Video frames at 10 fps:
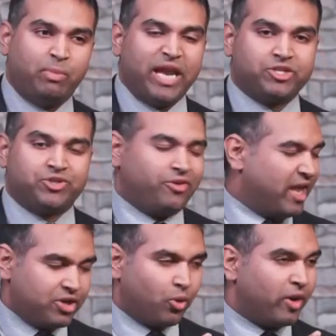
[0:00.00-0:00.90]
picture
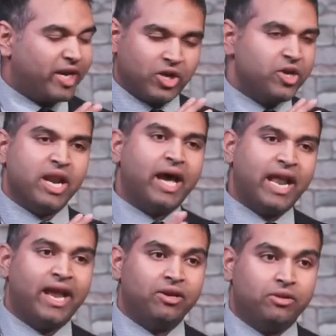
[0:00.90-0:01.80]
that Dorian could not
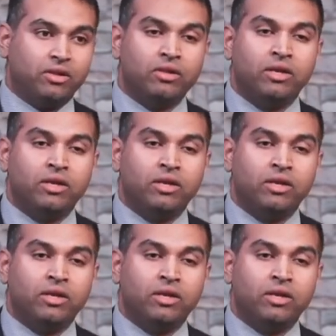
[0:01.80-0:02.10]
handle